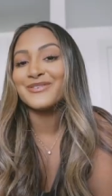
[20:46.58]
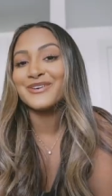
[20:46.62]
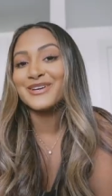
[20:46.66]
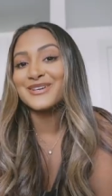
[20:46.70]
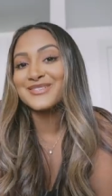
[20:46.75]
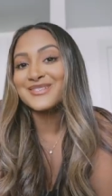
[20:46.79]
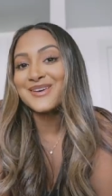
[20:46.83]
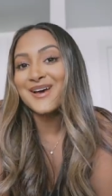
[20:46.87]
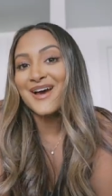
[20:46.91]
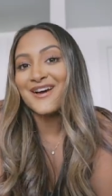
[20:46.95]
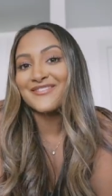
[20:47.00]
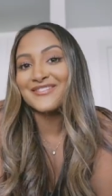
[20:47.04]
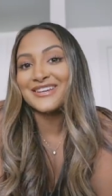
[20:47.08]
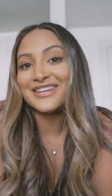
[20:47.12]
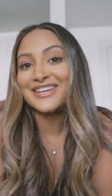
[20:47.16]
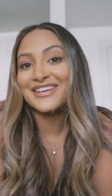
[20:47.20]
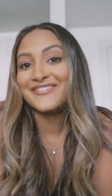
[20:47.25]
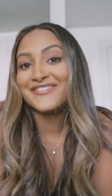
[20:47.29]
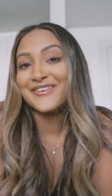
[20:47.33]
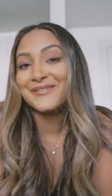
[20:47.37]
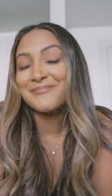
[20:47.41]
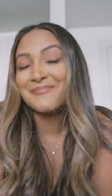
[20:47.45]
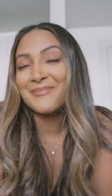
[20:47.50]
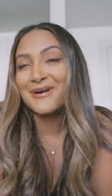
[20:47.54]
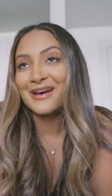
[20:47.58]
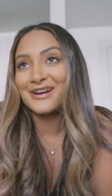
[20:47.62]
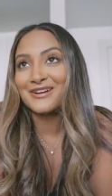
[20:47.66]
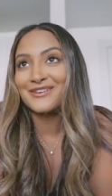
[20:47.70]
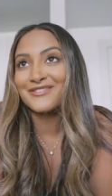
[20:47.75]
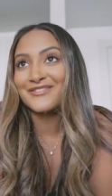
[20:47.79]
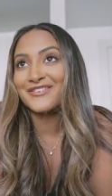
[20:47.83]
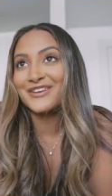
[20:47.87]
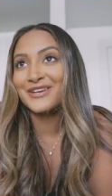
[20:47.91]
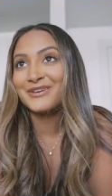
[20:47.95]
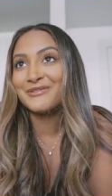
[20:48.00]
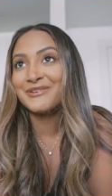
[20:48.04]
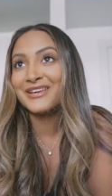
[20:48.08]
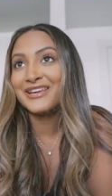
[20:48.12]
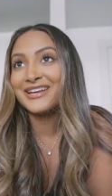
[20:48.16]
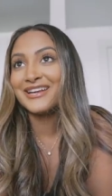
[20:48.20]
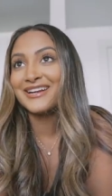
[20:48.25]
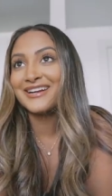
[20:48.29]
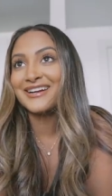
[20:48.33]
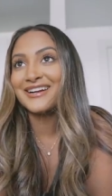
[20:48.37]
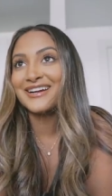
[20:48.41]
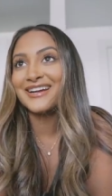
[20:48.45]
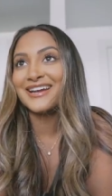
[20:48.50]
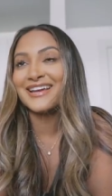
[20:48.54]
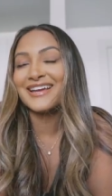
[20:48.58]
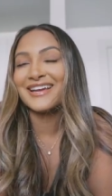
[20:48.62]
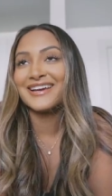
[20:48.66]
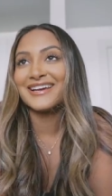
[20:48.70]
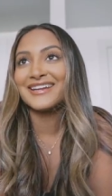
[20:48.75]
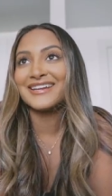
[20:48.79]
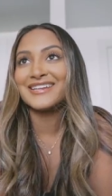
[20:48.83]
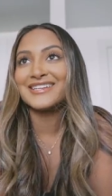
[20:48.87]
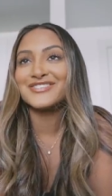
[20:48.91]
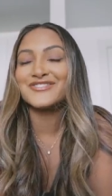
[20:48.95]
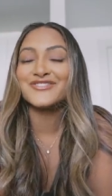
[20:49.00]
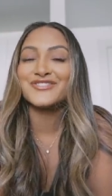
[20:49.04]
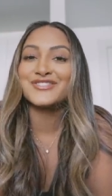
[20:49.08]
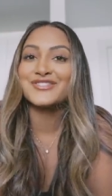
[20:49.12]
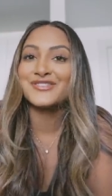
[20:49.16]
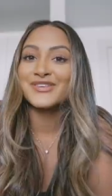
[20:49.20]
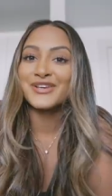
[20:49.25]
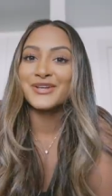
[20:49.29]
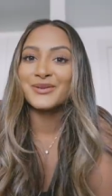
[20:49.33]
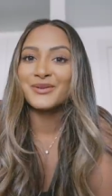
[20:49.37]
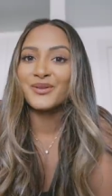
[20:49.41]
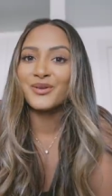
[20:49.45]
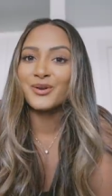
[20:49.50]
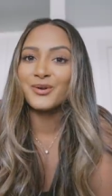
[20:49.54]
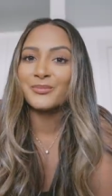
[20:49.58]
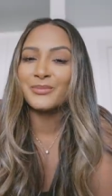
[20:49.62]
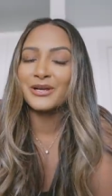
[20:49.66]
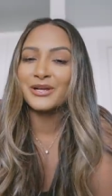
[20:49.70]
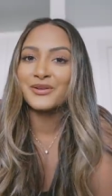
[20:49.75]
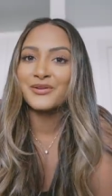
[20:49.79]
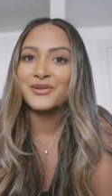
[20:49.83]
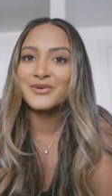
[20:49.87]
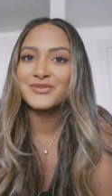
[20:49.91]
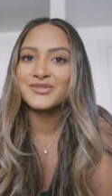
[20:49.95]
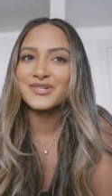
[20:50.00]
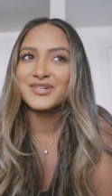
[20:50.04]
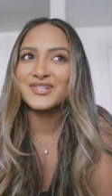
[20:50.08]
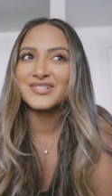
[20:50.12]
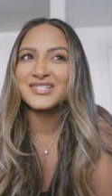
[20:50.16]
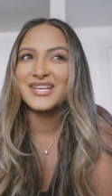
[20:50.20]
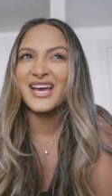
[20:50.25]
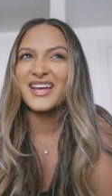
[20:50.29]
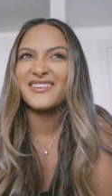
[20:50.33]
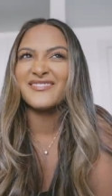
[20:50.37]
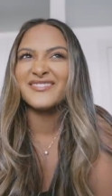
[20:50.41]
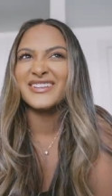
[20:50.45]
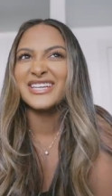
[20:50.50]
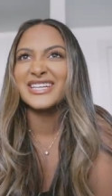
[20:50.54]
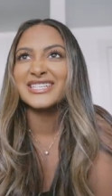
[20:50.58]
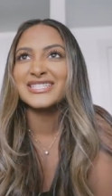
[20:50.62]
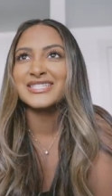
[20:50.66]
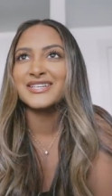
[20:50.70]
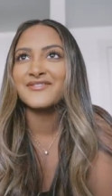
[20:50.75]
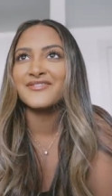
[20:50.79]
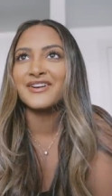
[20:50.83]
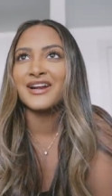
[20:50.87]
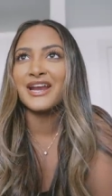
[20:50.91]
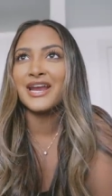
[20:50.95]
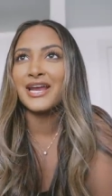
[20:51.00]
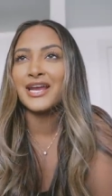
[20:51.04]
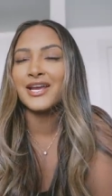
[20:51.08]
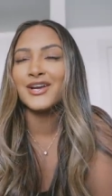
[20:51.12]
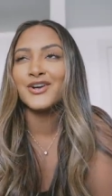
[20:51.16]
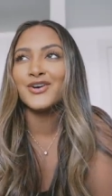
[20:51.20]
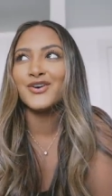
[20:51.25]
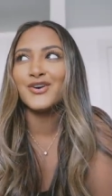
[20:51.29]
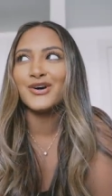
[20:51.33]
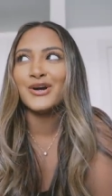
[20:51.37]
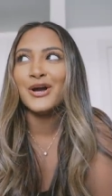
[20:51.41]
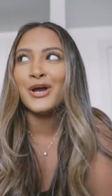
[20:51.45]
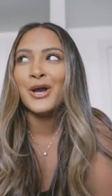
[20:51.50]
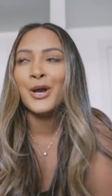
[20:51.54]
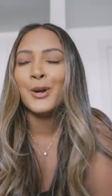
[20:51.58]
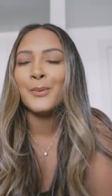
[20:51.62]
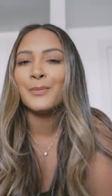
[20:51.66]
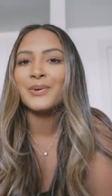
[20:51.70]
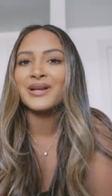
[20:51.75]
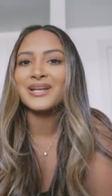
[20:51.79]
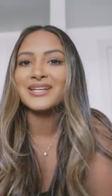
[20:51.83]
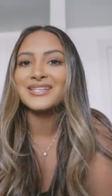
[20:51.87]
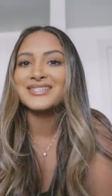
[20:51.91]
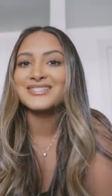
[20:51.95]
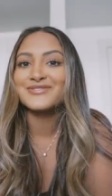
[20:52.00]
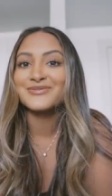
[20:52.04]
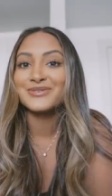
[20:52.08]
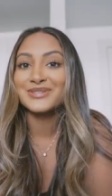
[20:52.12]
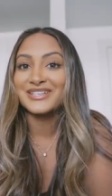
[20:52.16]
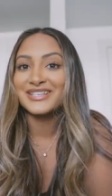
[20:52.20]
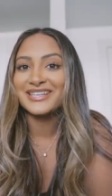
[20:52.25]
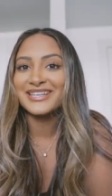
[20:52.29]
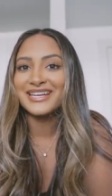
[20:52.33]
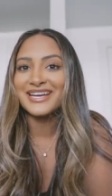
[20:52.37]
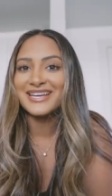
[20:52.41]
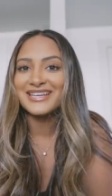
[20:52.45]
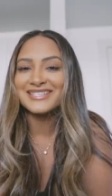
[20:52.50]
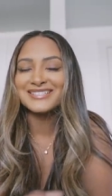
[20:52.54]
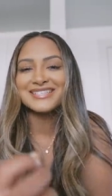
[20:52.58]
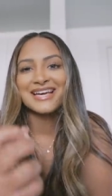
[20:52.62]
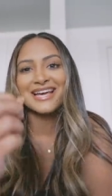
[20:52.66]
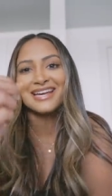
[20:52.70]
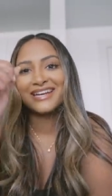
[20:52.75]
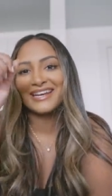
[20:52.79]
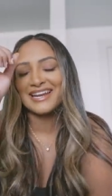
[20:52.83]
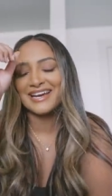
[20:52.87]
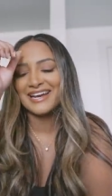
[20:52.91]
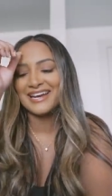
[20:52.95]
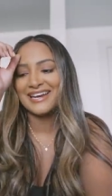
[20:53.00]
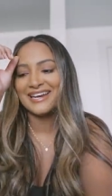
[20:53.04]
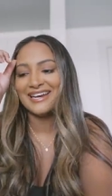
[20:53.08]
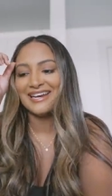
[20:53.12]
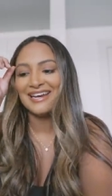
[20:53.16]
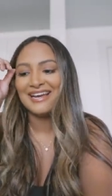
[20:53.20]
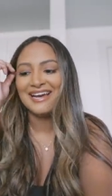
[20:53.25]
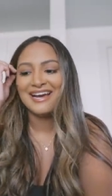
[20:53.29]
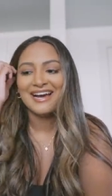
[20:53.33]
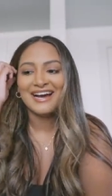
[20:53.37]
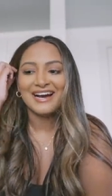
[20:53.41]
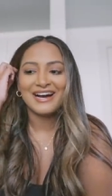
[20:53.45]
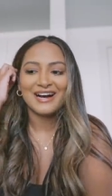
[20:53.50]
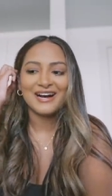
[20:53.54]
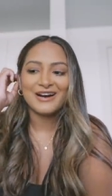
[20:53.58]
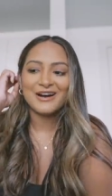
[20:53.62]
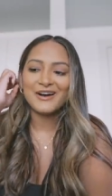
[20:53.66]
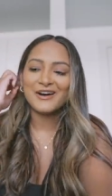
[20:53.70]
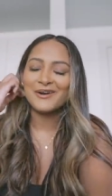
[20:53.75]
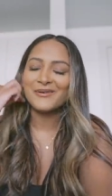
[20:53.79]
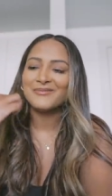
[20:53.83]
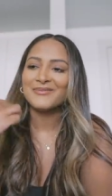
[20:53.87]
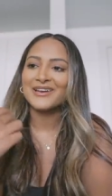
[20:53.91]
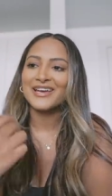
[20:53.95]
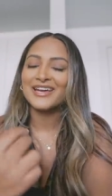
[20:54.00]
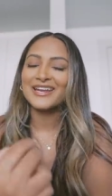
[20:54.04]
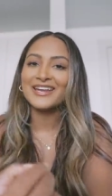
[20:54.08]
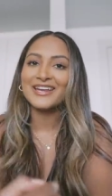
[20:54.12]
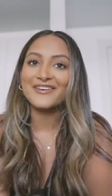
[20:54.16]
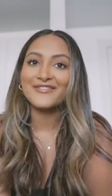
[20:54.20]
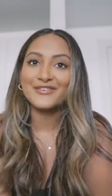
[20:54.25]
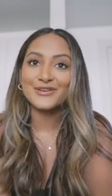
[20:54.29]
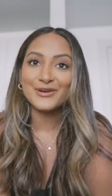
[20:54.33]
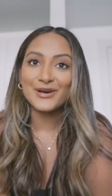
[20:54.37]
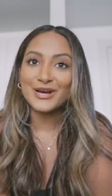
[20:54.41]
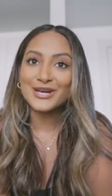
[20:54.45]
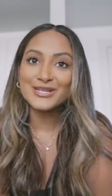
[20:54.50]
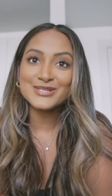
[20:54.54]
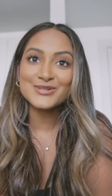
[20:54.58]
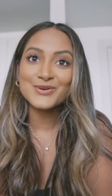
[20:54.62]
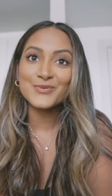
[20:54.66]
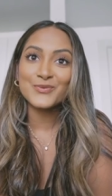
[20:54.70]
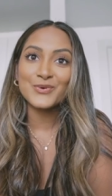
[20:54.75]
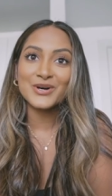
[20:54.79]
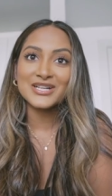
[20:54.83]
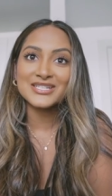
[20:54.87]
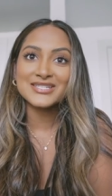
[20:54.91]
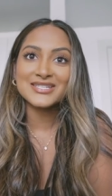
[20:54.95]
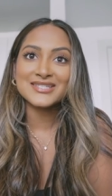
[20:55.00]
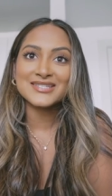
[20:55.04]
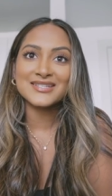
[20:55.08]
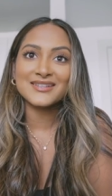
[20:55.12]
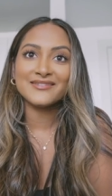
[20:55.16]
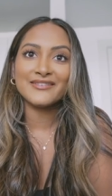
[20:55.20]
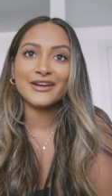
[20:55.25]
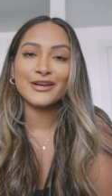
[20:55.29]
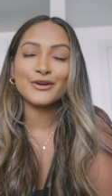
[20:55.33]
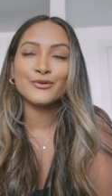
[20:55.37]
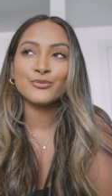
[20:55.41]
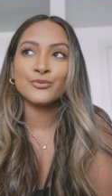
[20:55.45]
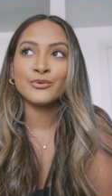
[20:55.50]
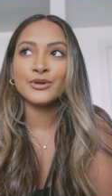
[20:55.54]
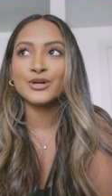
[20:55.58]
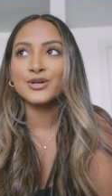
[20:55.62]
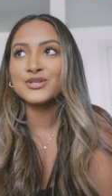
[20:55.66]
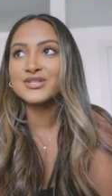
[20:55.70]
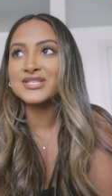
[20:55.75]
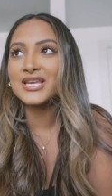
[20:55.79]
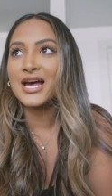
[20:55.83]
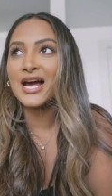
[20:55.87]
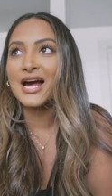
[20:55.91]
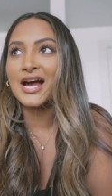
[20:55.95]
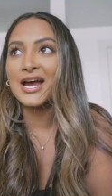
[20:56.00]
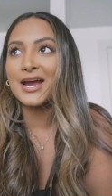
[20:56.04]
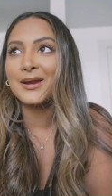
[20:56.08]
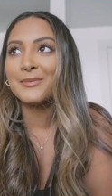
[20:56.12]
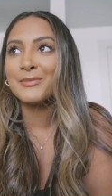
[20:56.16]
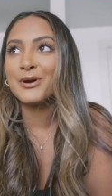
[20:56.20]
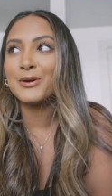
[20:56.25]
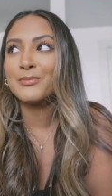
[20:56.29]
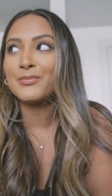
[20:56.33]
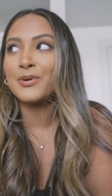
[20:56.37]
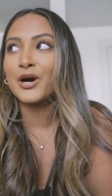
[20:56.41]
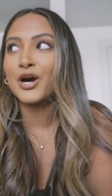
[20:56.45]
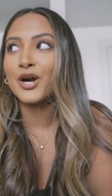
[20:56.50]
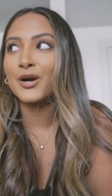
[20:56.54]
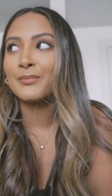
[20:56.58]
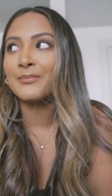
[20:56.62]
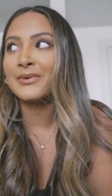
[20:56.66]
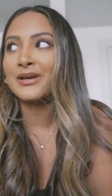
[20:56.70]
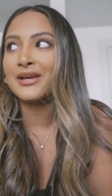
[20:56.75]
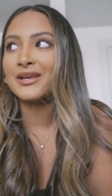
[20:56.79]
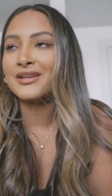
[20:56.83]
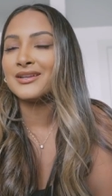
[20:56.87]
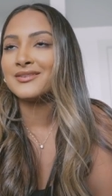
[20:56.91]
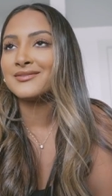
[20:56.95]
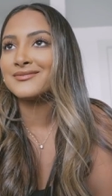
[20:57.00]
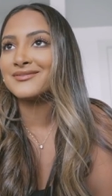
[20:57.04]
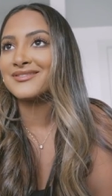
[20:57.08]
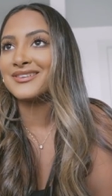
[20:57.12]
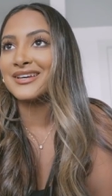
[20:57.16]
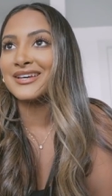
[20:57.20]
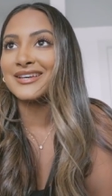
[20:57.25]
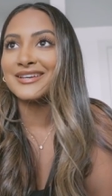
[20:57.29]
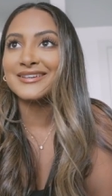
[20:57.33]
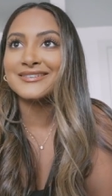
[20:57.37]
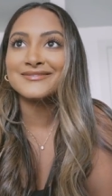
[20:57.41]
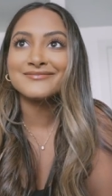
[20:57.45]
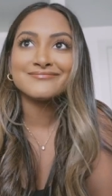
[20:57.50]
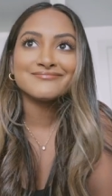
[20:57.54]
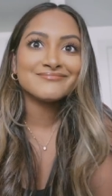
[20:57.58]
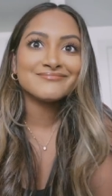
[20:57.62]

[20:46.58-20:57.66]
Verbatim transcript: We also have an even better view here and it's just like a little bit closer. It's kind of like a different angle, but it's really nice at night. Um, and if you guys want to see like real time apartment, like